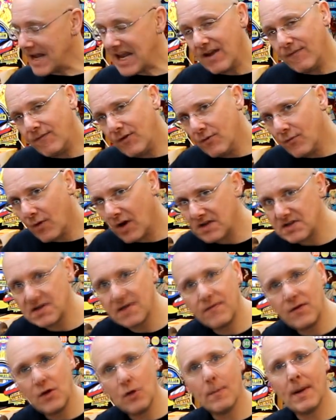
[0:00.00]
If you've watched
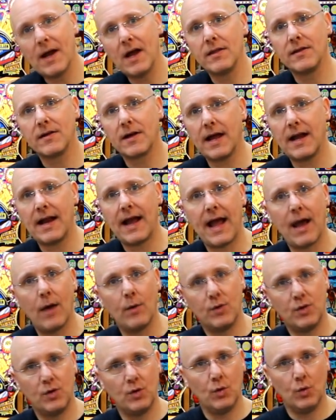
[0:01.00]
a few of my other kind of
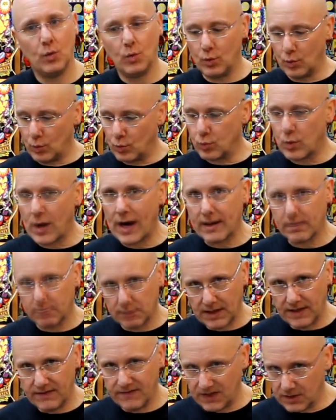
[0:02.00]
how-to wreck
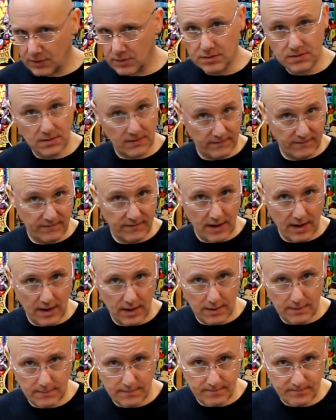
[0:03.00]
playfields
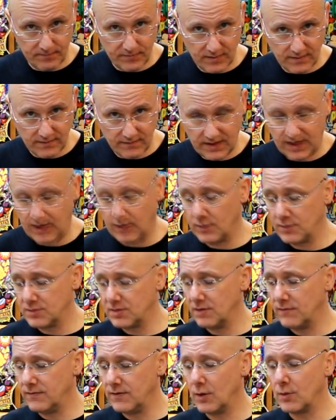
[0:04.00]
videos,
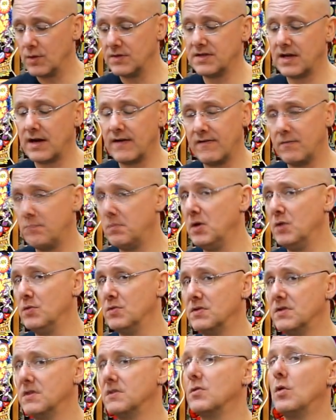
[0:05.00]
you've noticed that I've
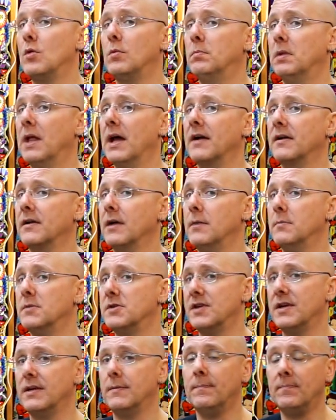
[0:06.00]
abused this old Black Knight
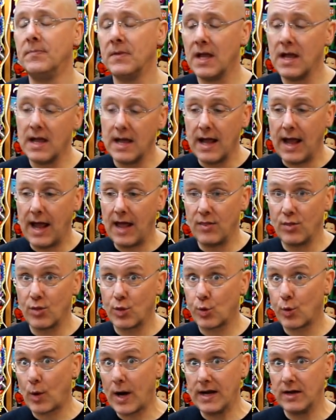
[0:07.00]
machine
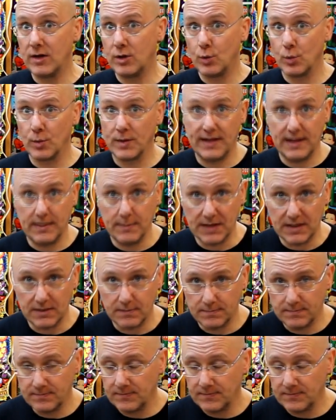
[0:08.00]
and threatened to retheme it.